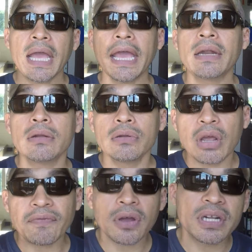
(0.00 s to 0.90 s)
and
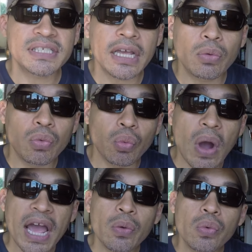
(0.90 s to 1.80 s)
you have to understand
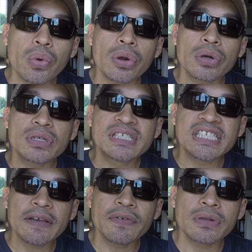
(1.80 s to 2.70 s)
why were
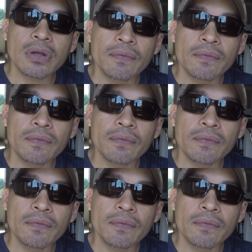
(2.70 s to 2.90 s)
seven